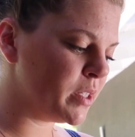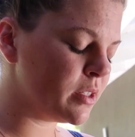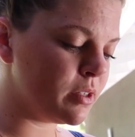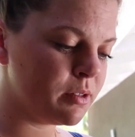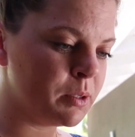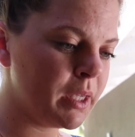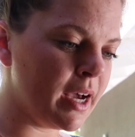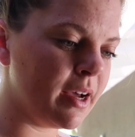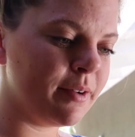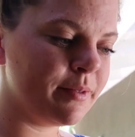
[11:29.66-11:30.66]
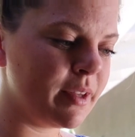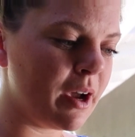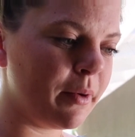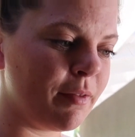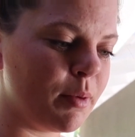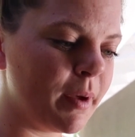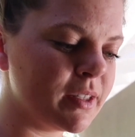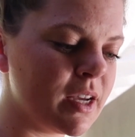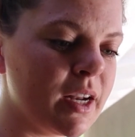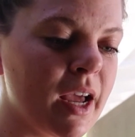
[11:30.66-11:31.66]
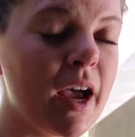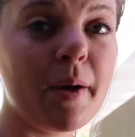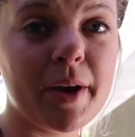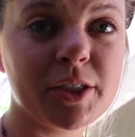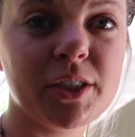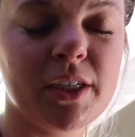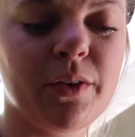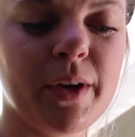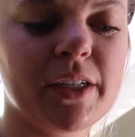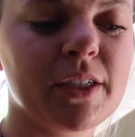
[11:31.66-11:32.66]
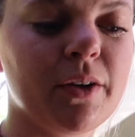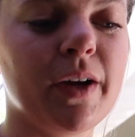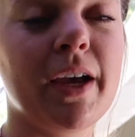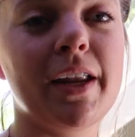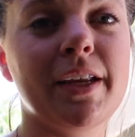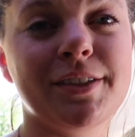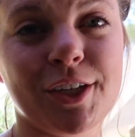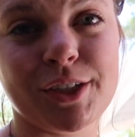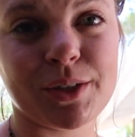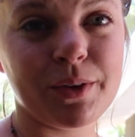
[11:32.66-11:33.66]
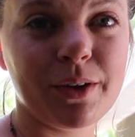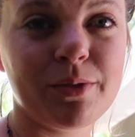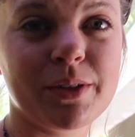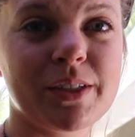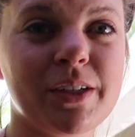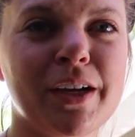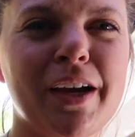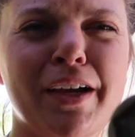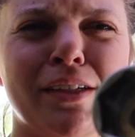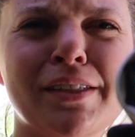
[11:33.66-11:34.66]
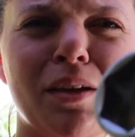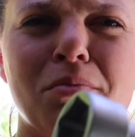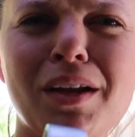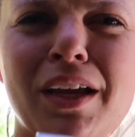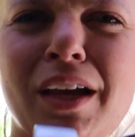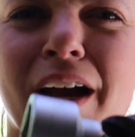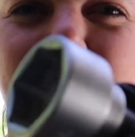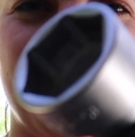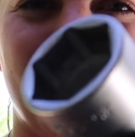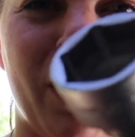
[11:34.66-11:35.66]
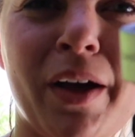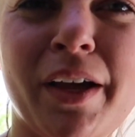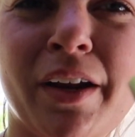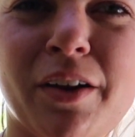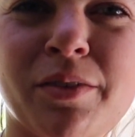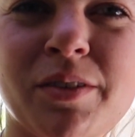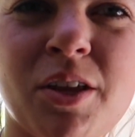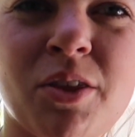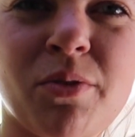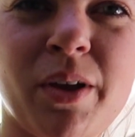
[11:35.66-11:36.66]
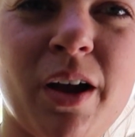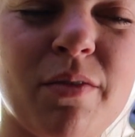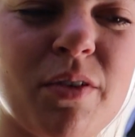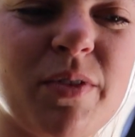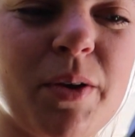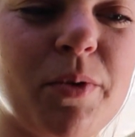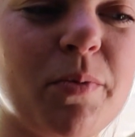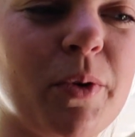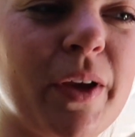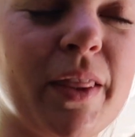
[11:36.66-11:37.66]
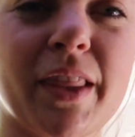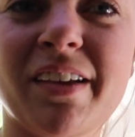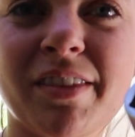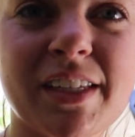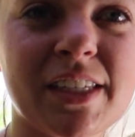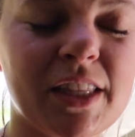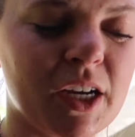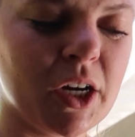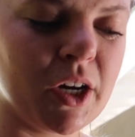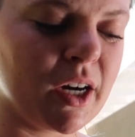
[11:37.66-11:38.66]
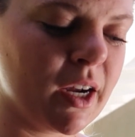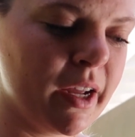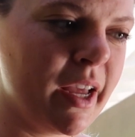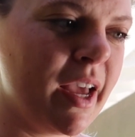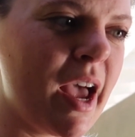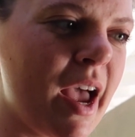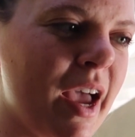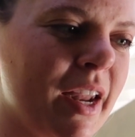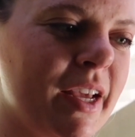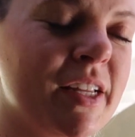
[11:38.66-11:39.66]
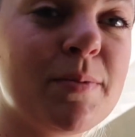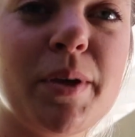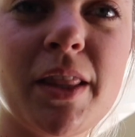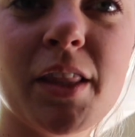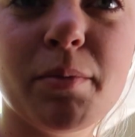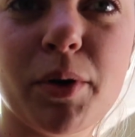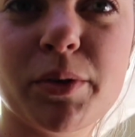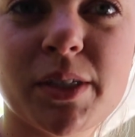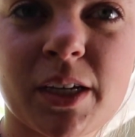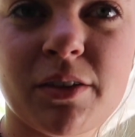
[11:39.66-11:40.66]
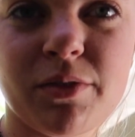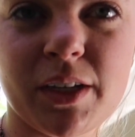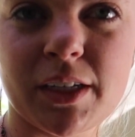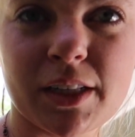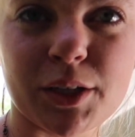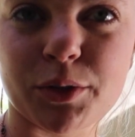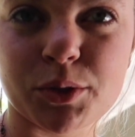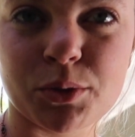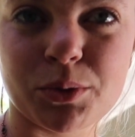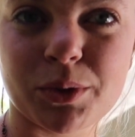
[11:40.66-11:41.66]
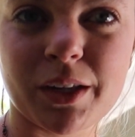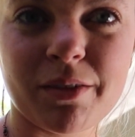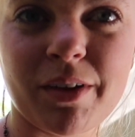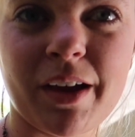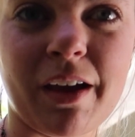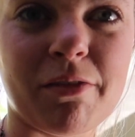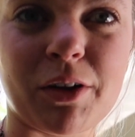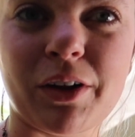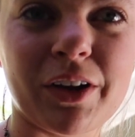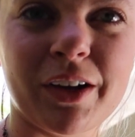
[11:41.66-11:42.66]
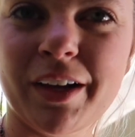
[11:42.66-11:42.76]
So yeah, now we have the belt on. I'm actually going to go ahead and change the oil filter. Somebody I bought an R53 off of at one point left this in the car, and it's been the most convenient little tool that I've ever